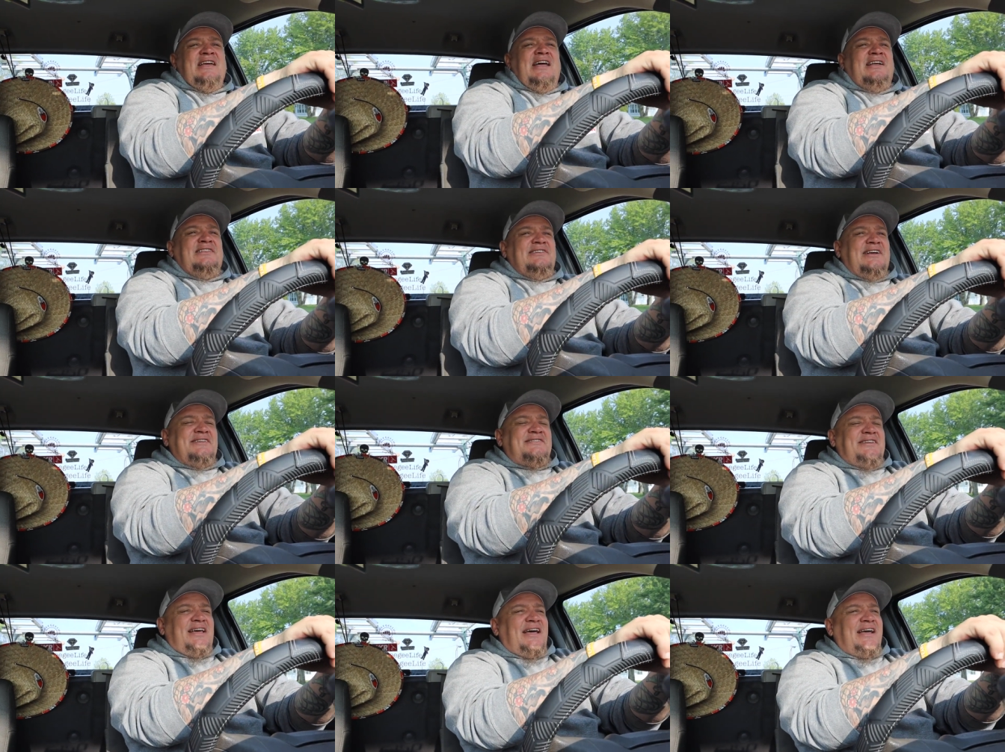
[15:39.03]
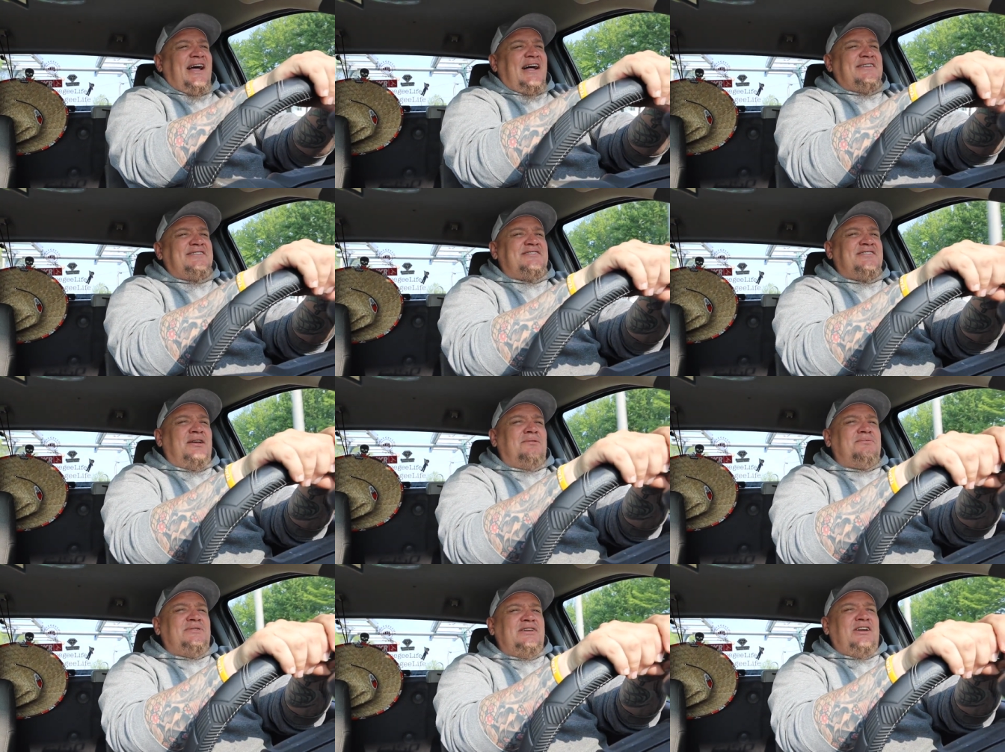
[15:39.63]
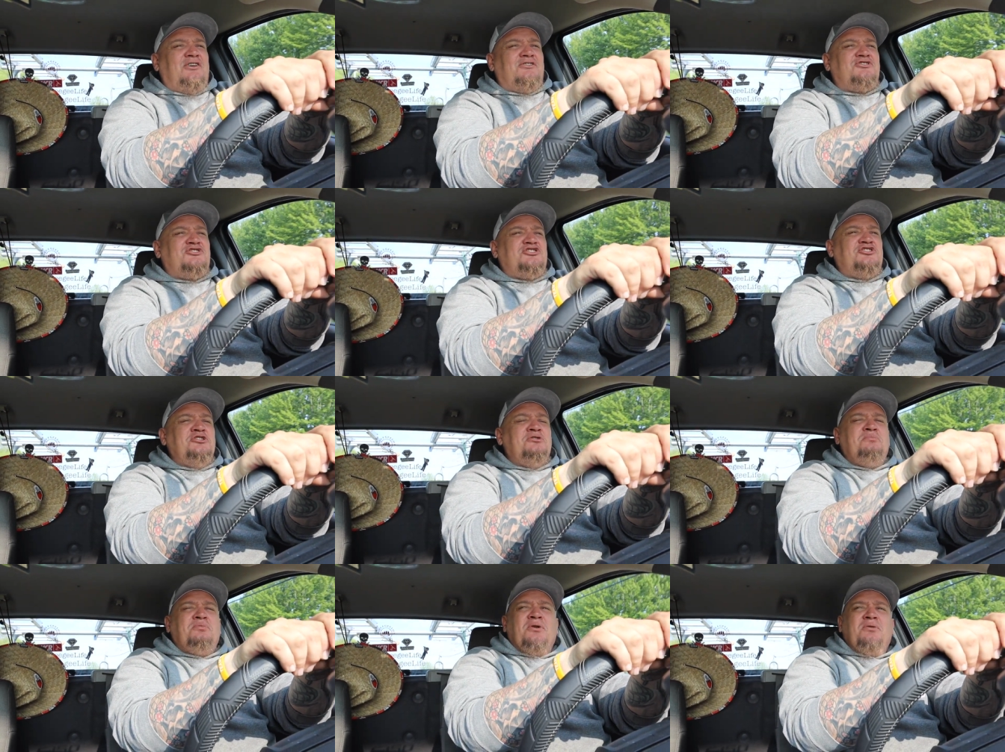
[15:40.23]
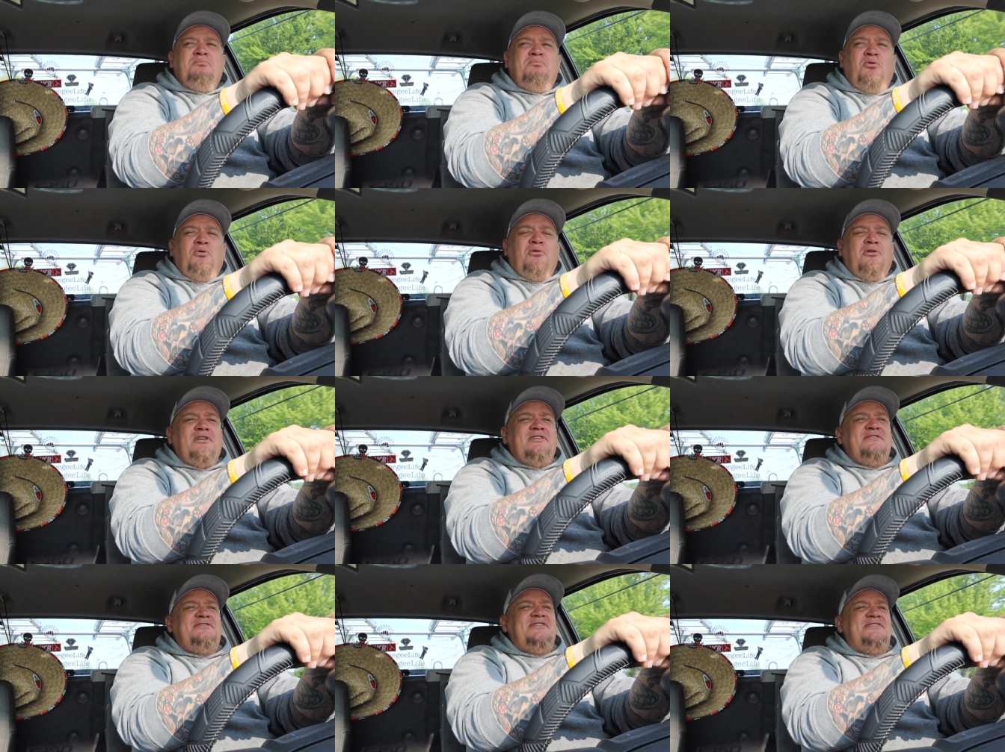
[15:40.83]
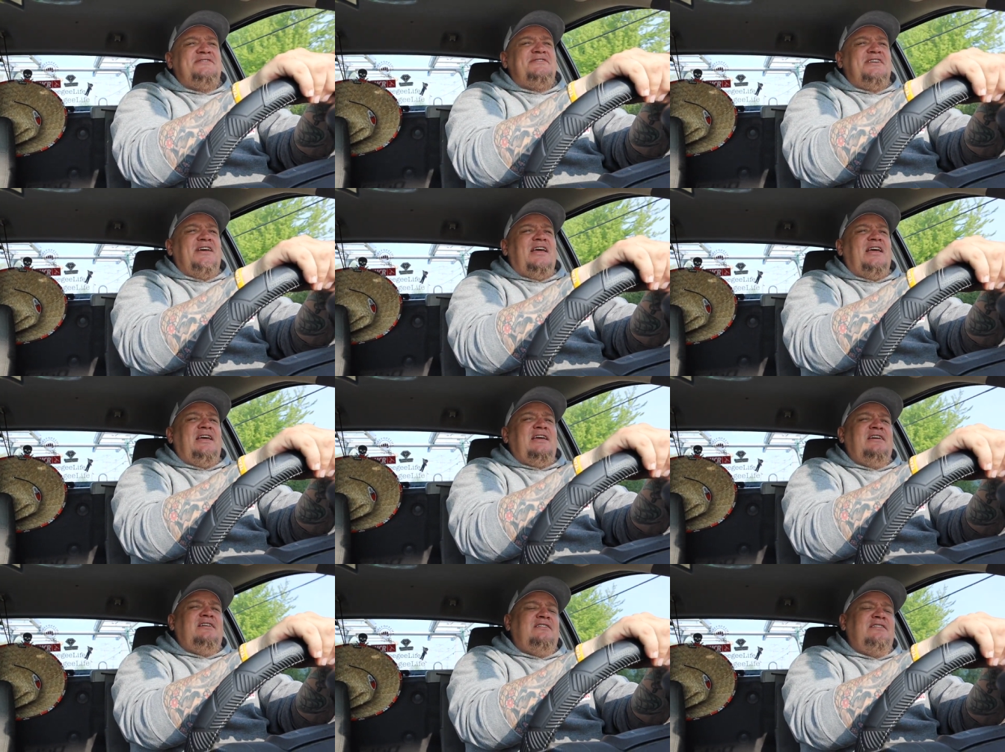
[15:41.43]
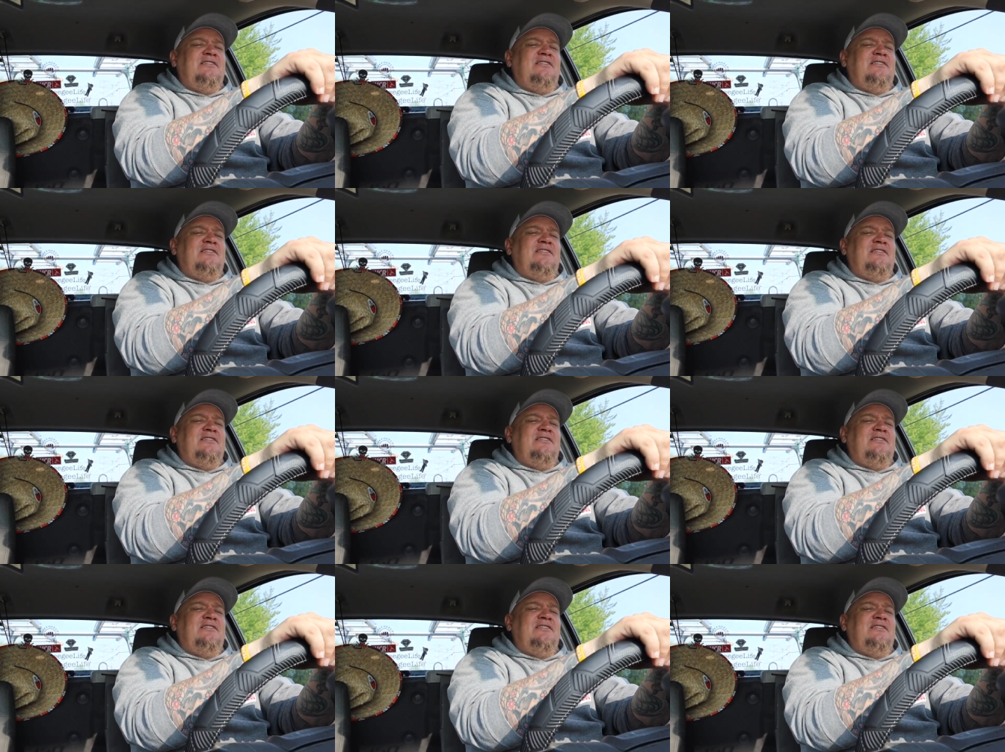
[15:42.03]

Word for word: unless I got something else super important to say,